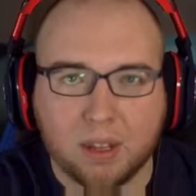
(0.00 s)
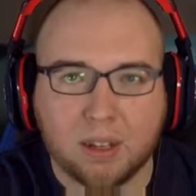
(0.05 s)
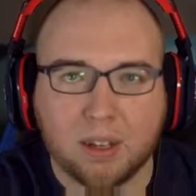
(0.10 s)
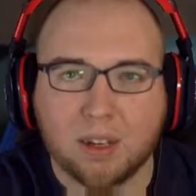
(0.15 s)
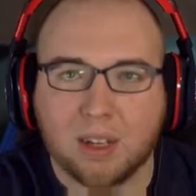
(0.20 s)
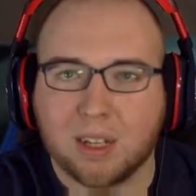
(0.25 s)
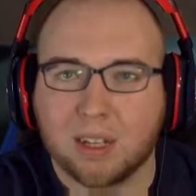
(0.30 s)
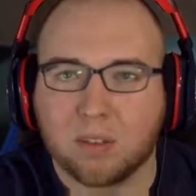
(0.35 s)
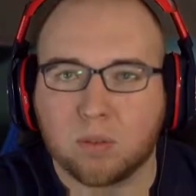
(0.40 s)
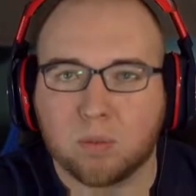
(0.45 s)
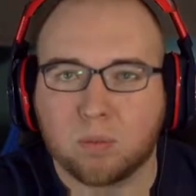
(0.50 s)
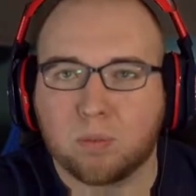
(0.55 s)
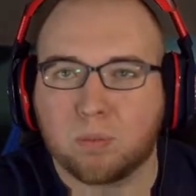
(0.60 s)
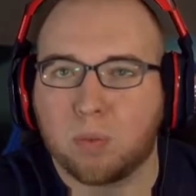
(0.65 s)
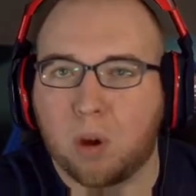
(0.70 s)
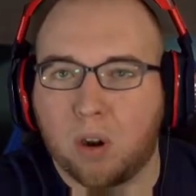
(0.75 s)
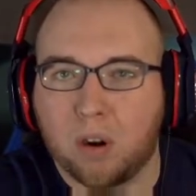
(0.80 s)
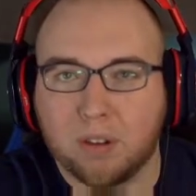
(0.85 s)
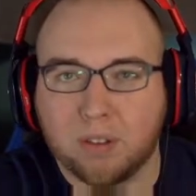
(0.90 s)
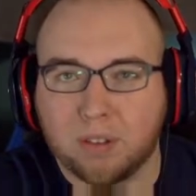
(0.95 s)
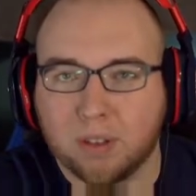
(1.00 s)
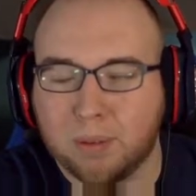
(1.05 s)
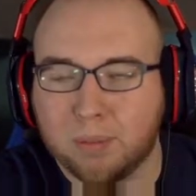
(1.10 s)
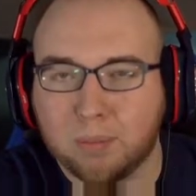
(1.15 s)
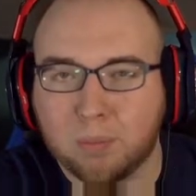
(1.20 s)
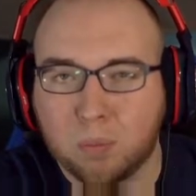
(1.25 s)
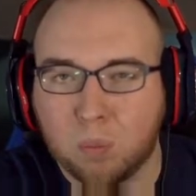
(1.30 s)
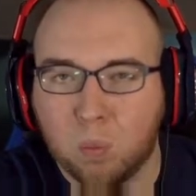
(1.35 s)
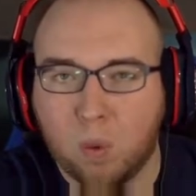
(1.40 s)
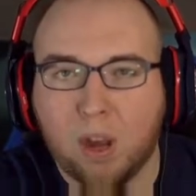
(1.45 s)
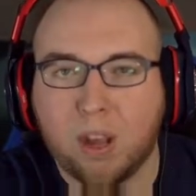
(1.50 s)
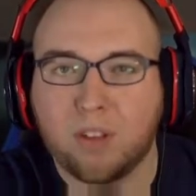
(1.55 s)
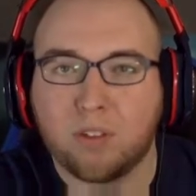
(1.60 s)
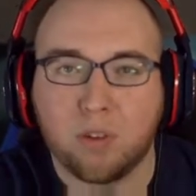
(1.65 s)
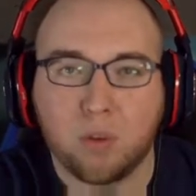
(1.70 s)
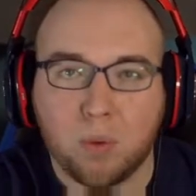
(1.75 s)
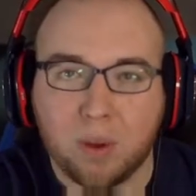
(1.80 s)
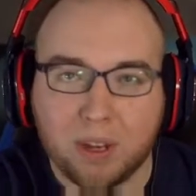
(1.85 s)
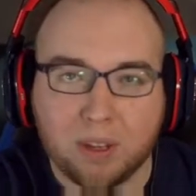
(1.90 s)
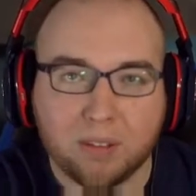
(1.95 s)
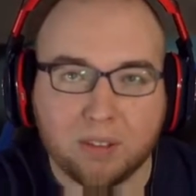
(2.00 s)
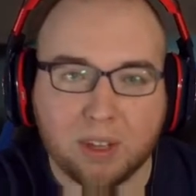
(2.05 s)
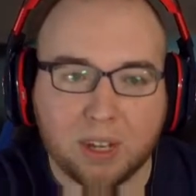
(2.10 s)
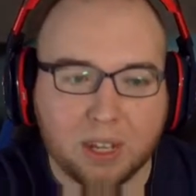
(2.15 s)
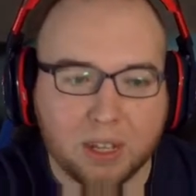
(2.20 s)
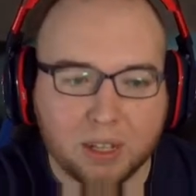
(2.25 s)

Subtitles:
Then it gets honestly way too easy.